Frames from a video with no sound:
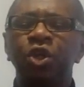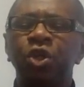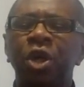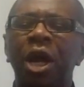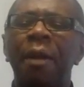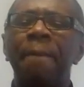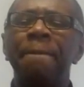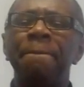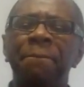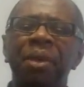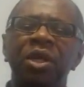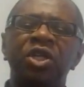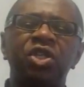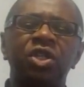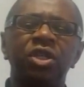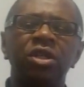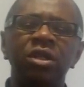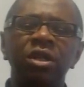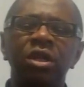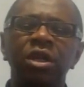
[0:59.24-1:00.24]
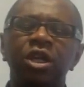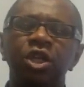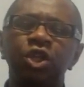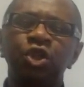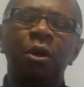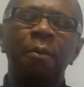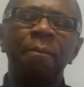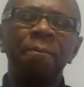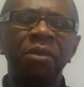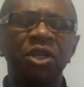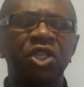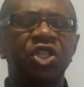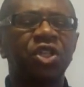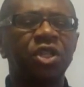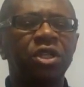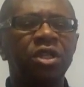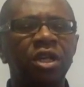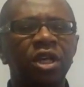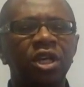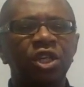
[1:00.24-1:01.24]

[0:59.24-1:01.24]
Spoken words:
your ambition, your mission,